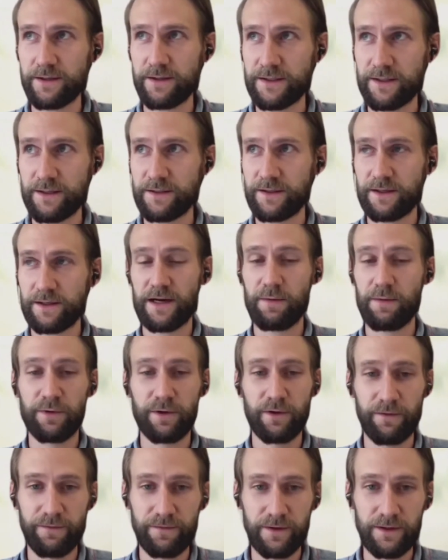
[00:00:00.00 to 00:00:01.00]
since a couple
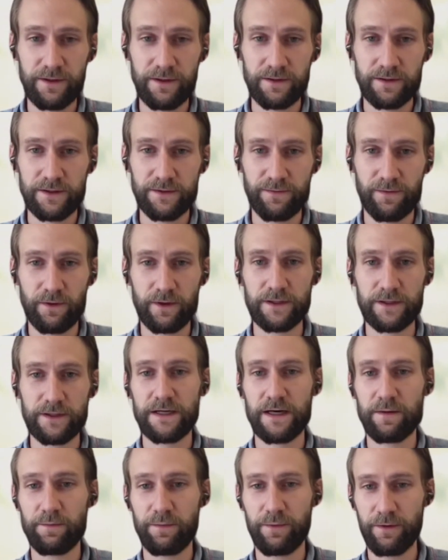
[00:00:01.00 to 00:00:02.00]
of years, for
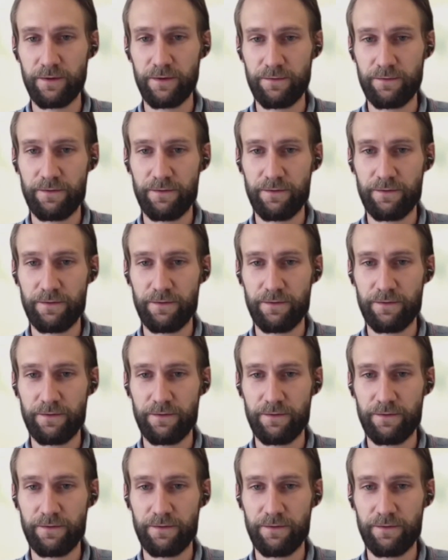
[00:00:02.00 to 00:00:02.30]
example,